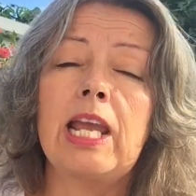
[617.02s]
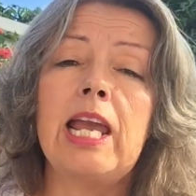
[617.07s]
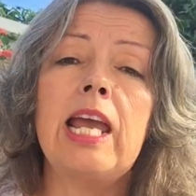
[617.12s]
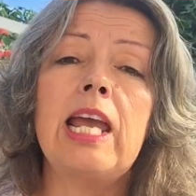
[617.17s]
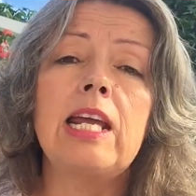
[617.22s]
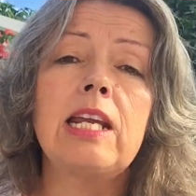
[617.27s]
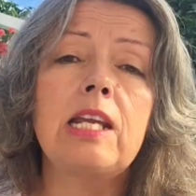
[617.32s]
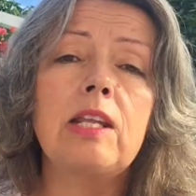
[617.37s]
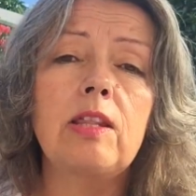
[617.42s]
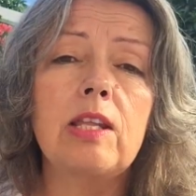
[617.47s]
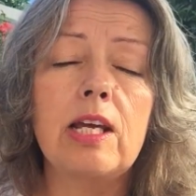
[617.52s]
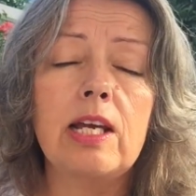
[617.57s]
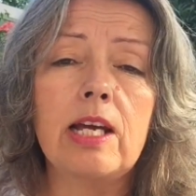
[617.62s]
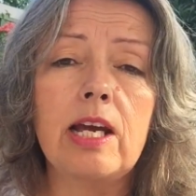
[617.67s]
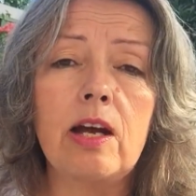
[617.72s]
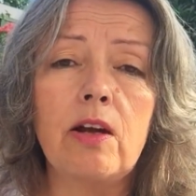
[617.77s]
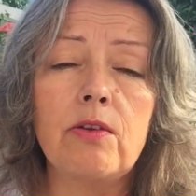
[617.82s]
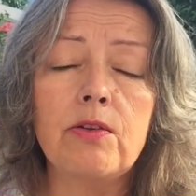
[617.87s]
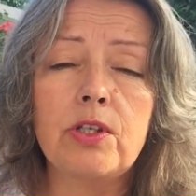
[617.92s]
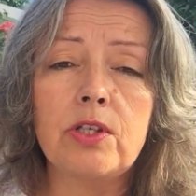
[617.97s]
Anything
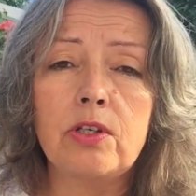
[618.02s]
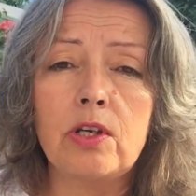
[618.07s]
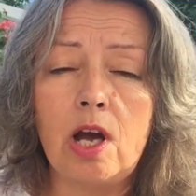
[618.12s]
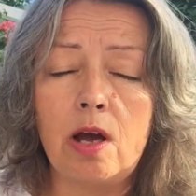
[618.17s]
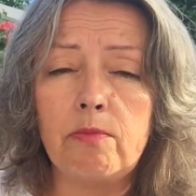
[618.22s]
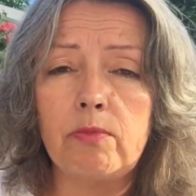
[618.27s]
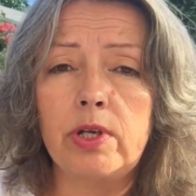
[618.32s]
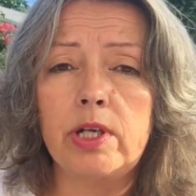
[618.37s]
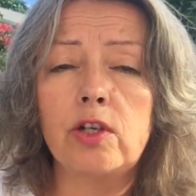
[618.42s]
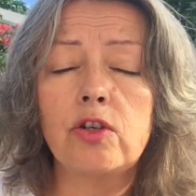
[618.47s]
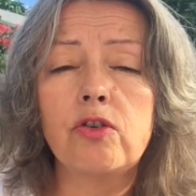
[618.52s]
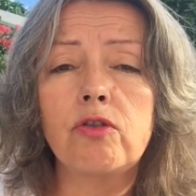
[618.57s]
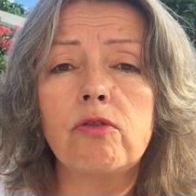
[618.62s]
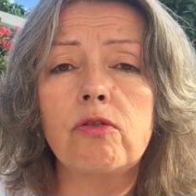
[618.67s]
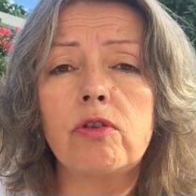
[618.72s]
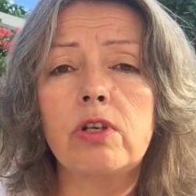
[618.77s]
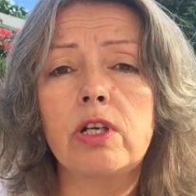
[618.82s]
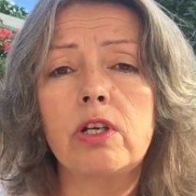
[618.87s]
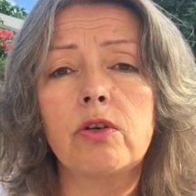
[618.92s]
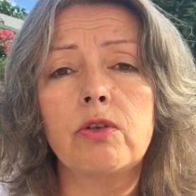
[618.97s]
else, not being
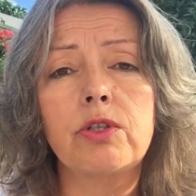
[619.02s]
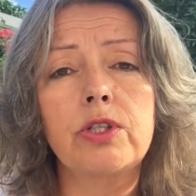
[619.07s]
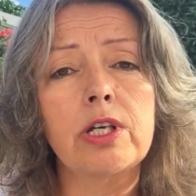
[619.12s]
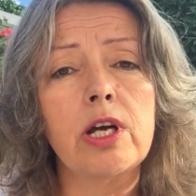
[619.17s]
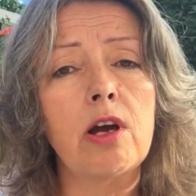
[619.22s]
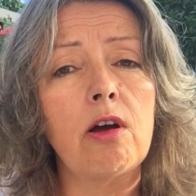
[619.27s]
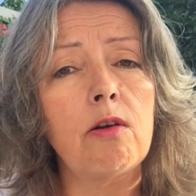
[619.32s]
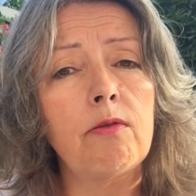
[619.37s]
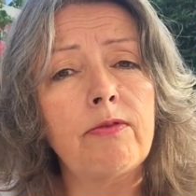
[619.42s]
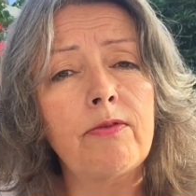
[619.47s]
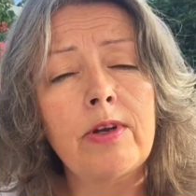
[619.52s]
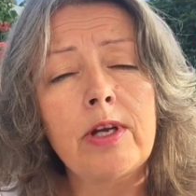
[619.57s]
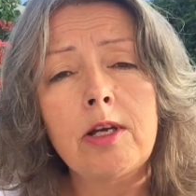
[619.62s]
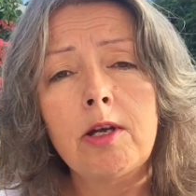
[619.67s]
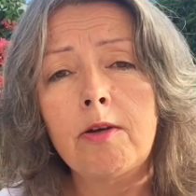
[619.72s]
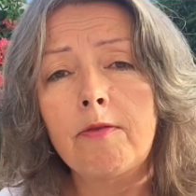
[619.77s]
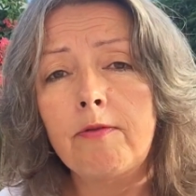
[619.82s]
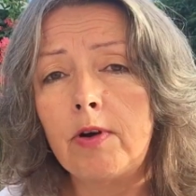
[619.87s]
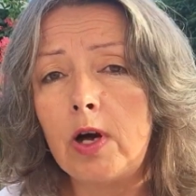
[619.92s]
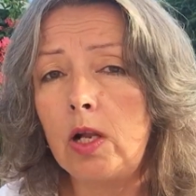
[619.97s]
true to yourself,
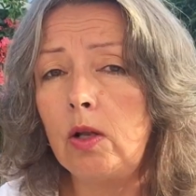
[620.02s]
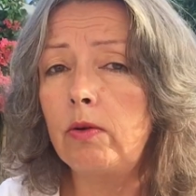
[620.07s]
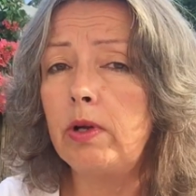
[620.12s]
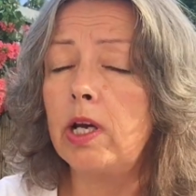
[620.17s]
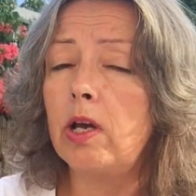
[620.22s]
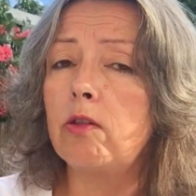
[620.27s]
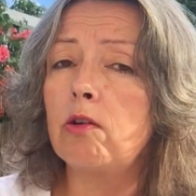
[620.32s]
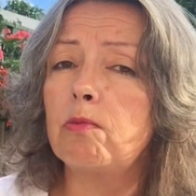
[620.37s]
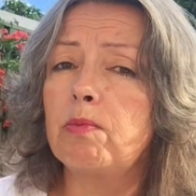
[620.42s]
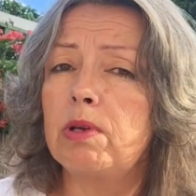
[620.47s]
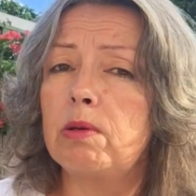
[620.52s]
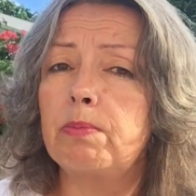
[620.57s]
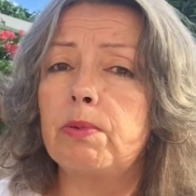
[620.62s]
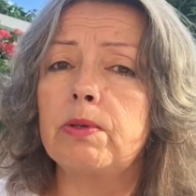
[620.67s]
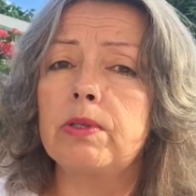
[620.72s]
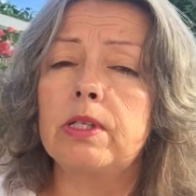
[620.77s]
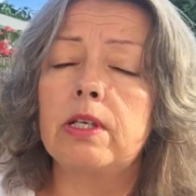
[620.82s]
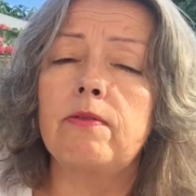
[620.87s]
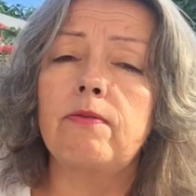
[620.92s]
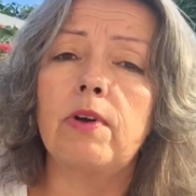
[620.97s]
following other
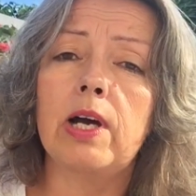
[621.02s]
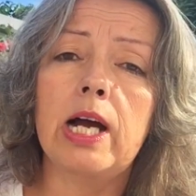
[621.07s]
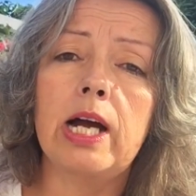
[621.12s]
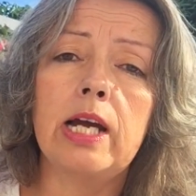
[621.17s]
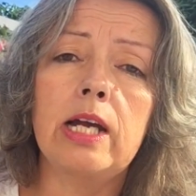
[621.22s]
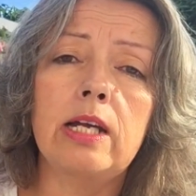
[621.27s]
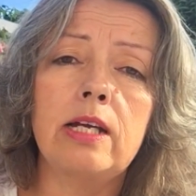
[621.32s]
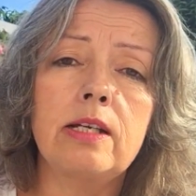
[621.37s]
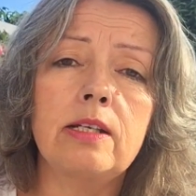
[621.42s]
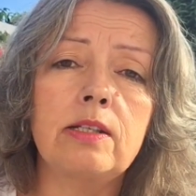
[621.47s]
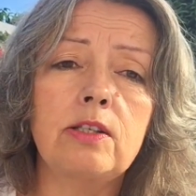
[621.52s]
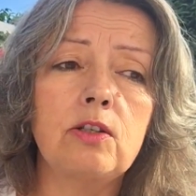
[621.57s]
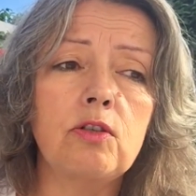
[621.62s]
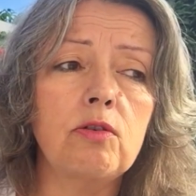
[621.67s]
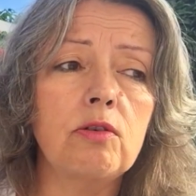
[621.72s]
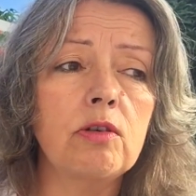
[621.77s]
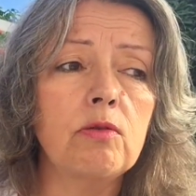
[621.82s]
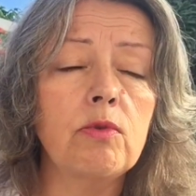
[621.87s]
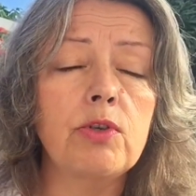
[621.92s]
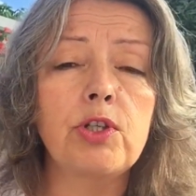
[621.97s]
people's advice,
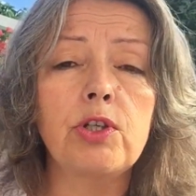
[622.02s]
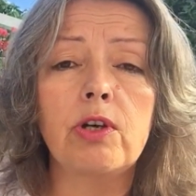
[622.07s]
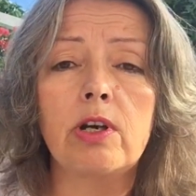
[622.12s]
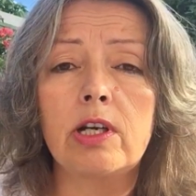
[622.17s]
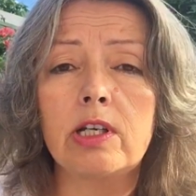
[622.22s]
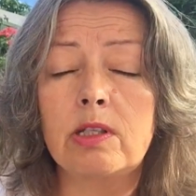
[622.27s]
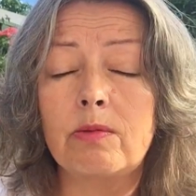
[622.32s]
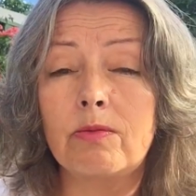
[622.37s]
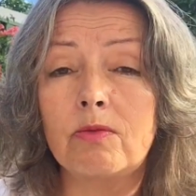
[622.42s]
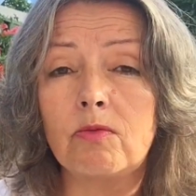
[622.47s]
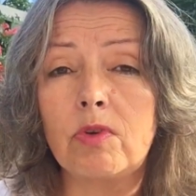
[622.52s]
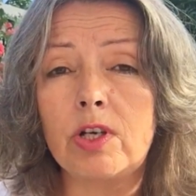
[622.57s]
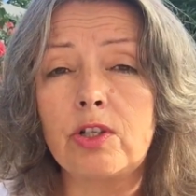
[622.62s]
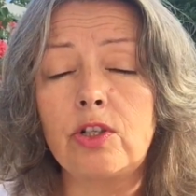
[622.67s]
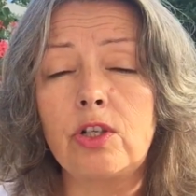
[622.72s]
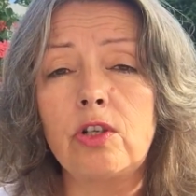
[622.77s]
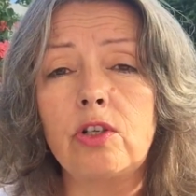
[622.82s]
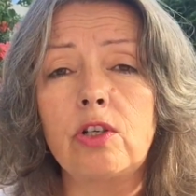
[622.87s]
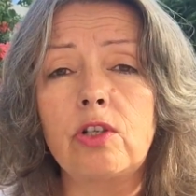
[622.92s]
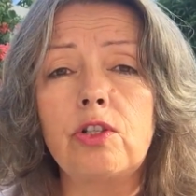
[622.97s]
doing what your husband
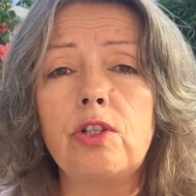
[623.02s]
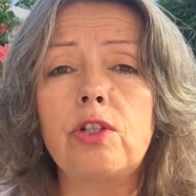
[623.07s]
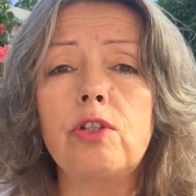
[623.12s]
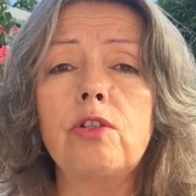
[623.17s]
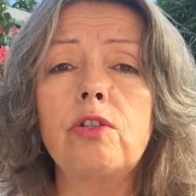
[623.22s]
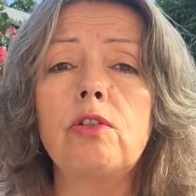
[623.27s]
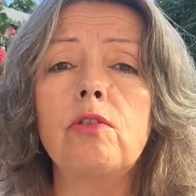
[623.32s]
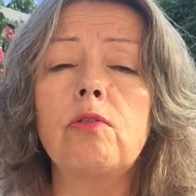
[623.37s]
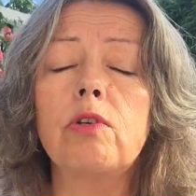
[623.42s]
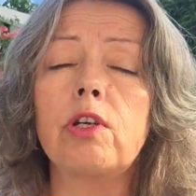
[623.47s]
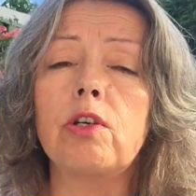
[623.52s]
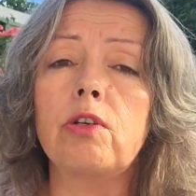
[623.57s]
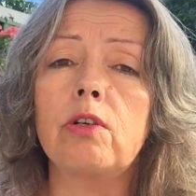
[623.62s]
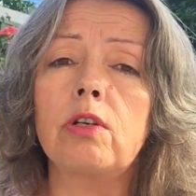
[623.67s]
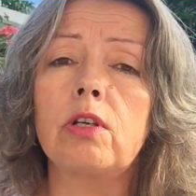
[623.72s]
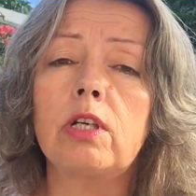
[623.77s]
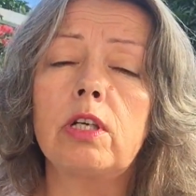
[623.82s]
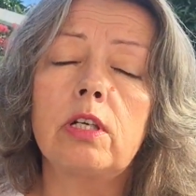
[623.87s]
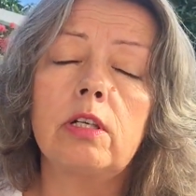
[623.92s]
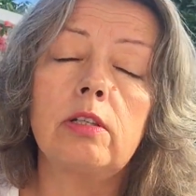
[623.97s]
wants you to do, or your
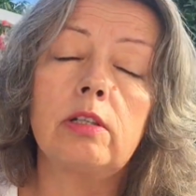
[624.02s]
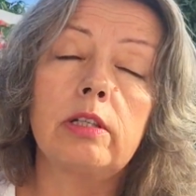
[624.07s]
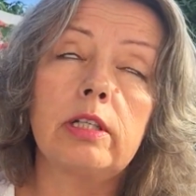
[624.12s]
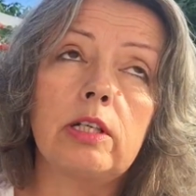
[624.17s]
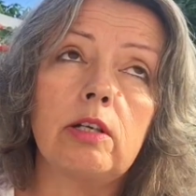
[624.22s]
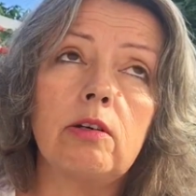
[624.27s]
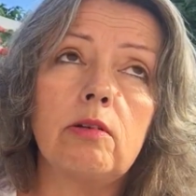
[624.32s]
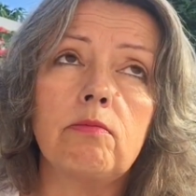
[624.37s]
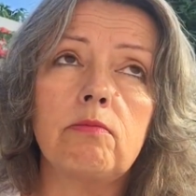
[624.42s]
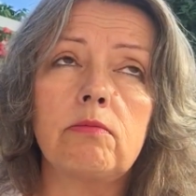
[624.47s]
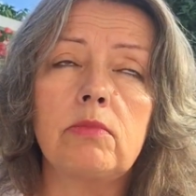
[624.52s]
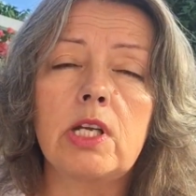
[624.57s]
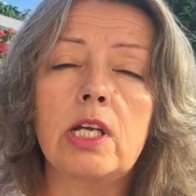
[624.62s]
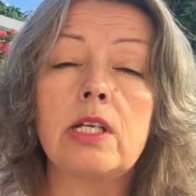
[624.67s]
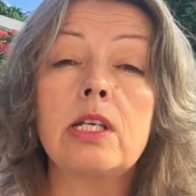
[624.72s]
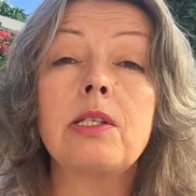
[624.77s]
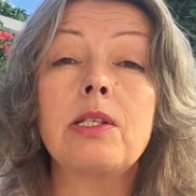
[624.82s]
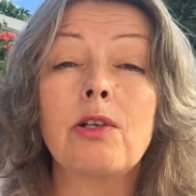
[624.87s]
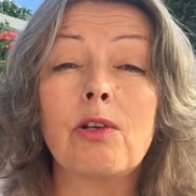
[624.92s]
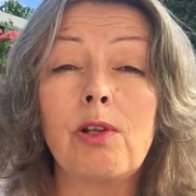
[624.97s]
you know, not
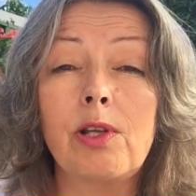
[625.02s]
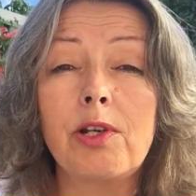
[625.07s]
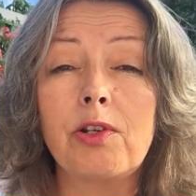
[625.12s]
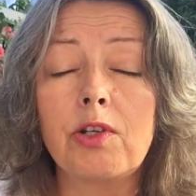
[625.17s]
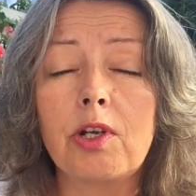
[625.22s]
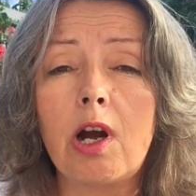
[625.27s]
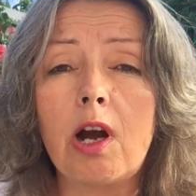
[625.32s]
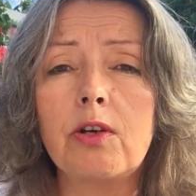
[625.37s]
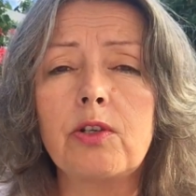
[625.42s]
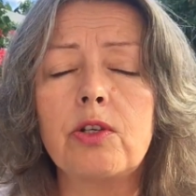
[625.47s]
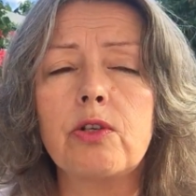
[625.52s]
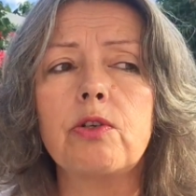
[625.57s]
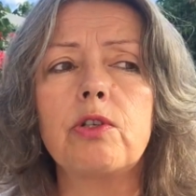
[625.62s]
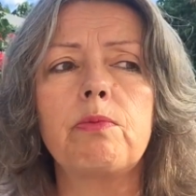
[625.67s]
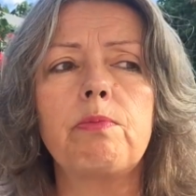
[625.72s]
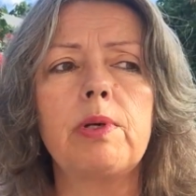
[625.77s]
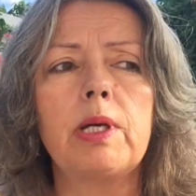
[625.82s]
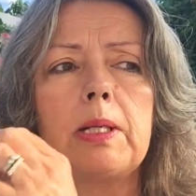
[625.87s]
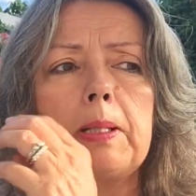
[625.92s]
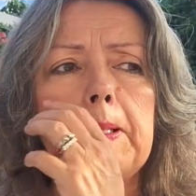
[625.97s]
necessarily your doctors,
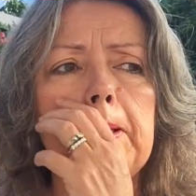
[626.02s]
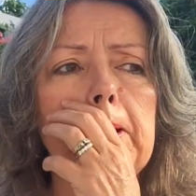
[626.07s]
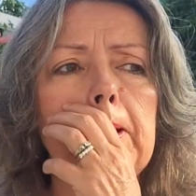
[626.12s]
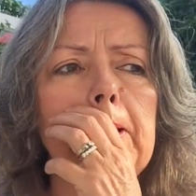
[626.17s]
but,